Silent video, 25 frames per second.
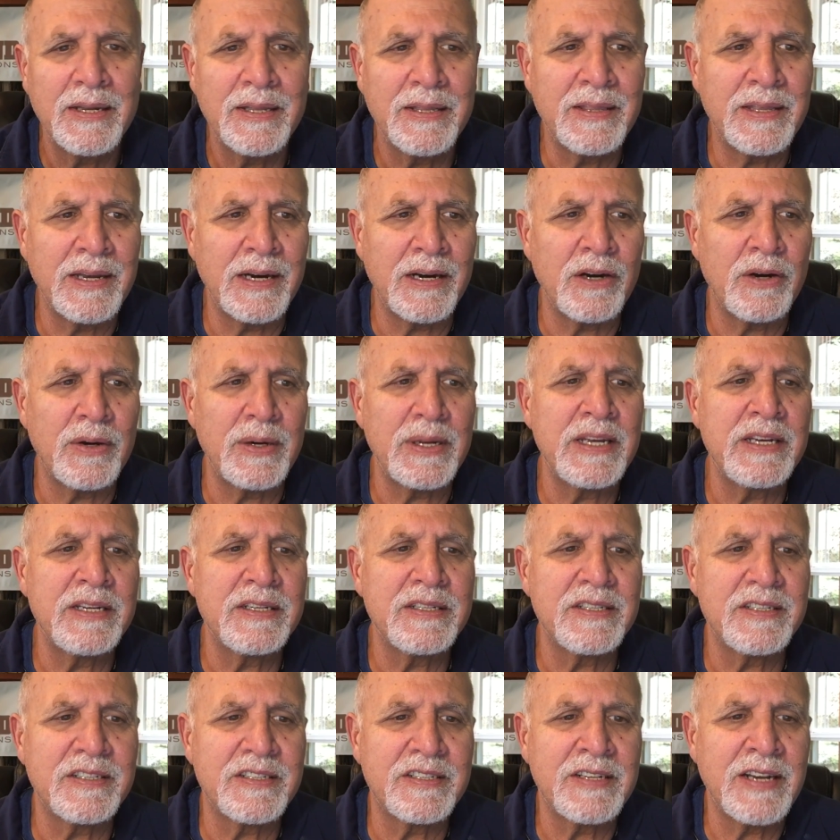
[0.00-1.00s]
There
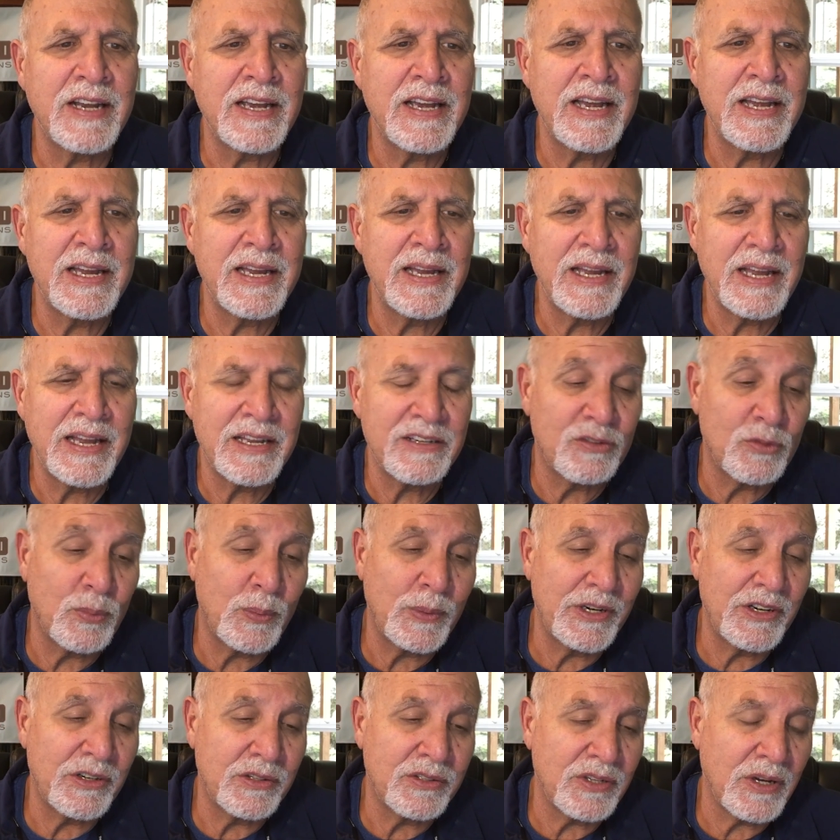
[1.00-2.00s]
is a, as
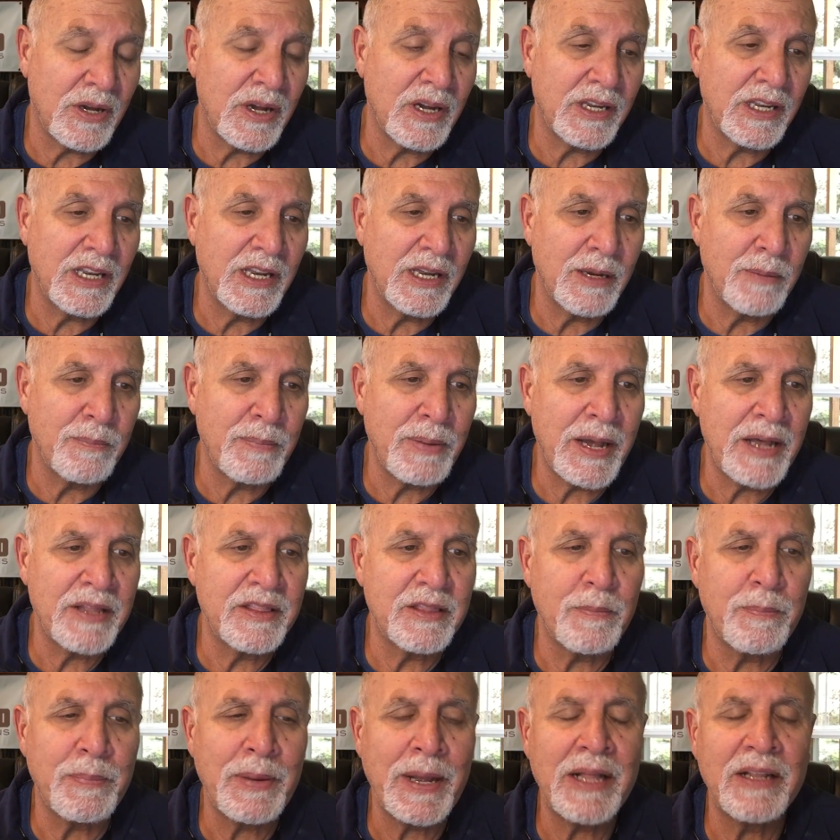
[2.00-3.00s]
we're talking
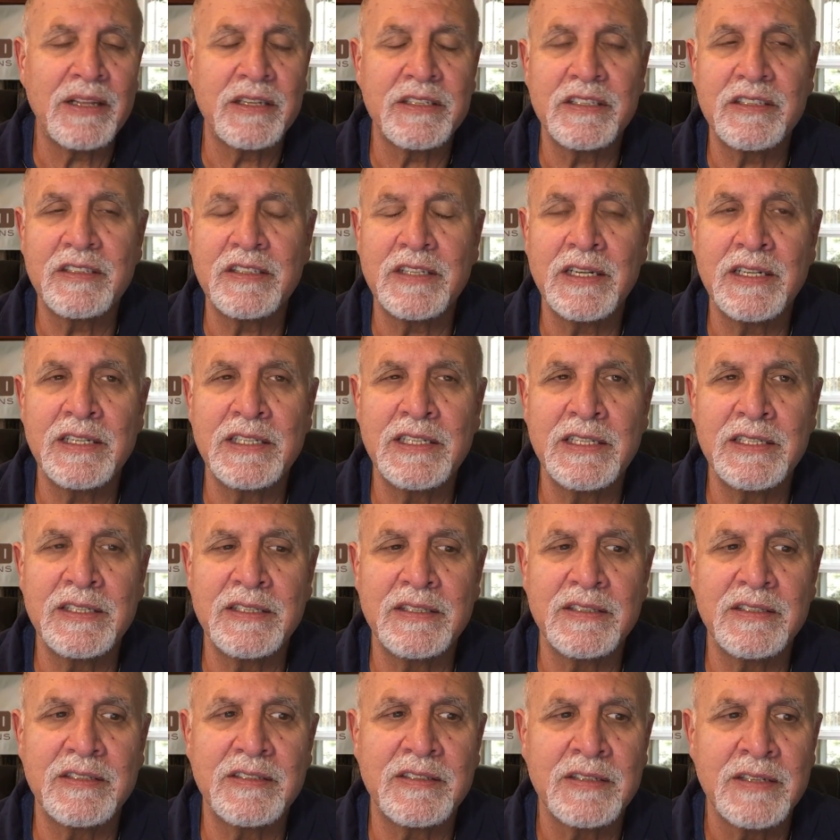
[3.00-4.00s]
about the
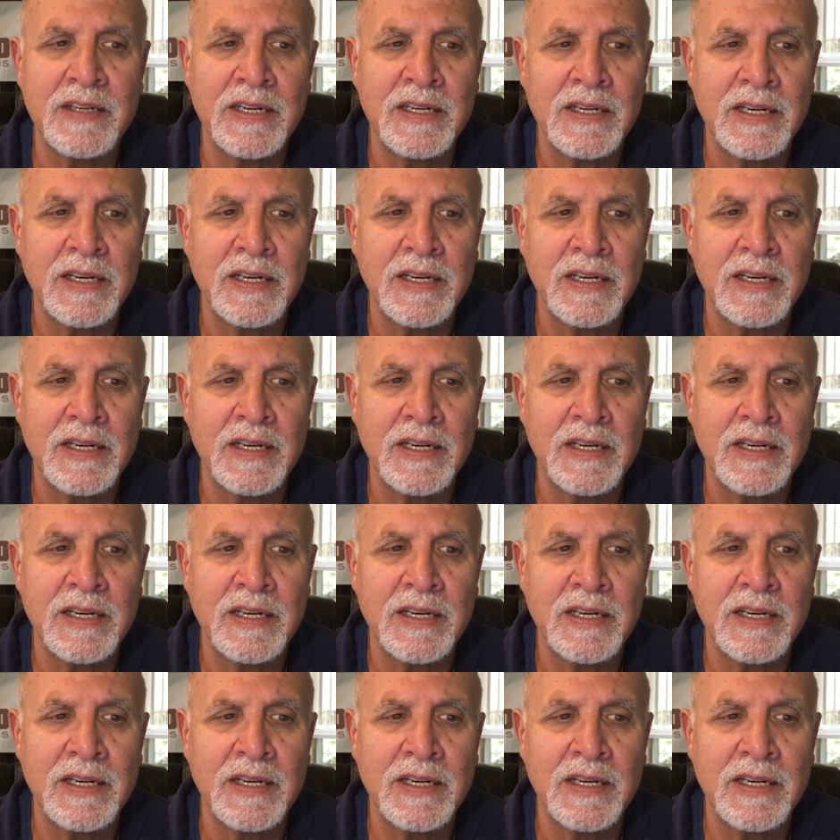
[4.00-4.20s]
Palestinians,